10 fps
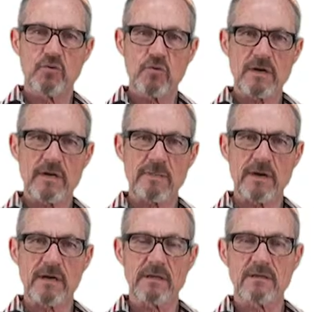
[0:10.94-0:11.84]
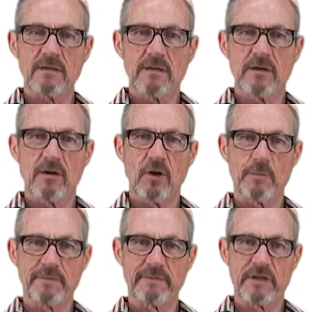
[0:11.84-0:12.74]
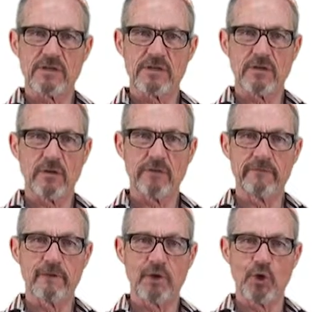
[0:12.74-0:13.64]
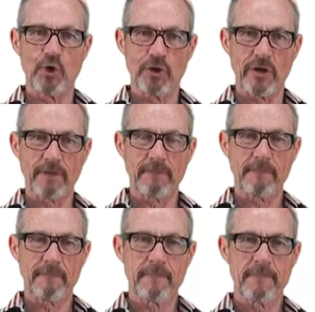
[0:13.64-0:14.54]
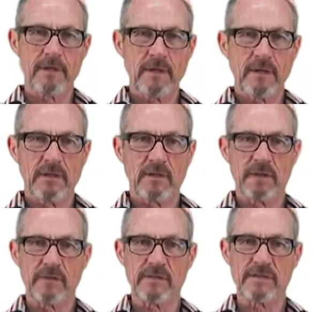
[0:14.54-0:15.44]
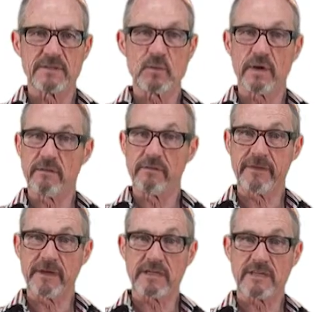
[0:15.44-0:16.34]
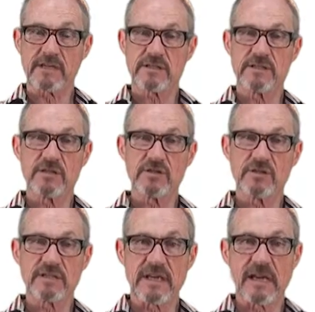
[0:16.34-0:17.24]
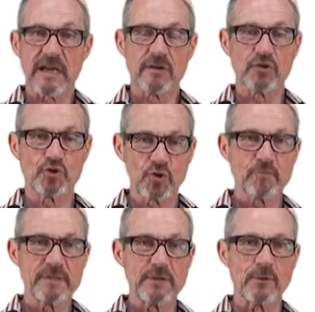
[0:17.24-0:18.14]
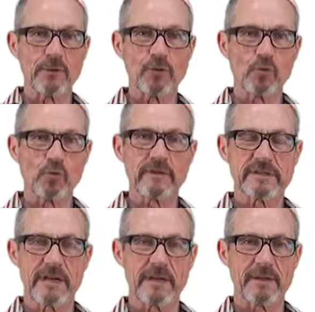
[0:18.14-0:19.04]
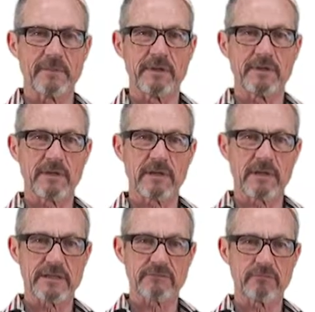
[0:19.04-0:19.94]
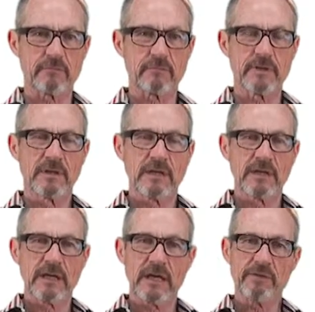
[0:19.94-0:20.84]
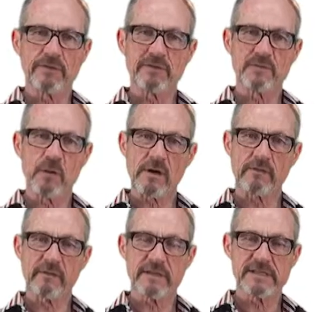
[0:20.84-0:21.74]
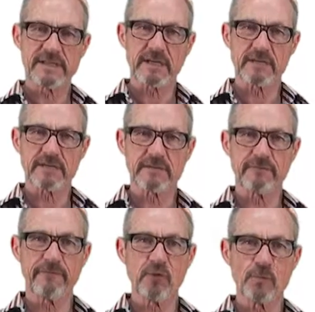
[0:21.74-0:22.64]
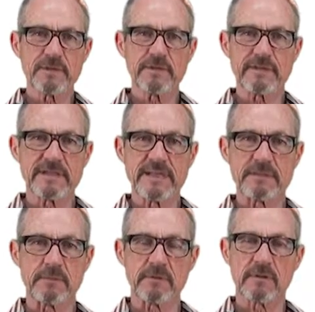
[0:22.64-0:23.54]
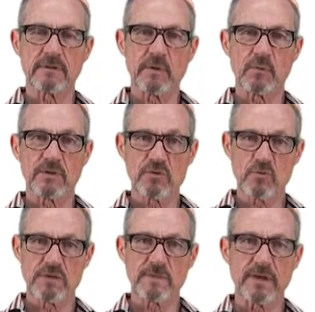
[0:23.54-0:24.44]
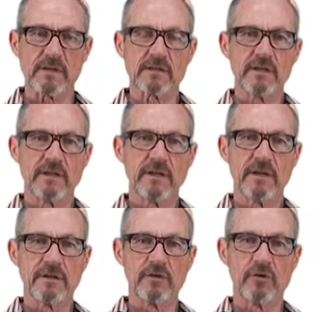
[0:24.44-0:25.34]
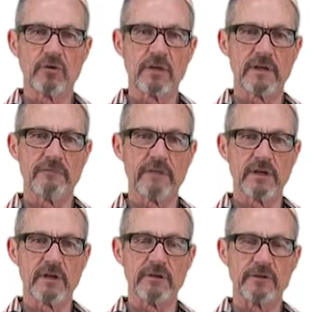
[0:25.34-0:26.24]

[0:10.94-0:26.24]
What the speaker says: talking about observation of learning. Now this is one of the things that teachers can and should be doing all the time in the classroom. And this is one of the 6 forms of assessment that we talked about in an earlier video.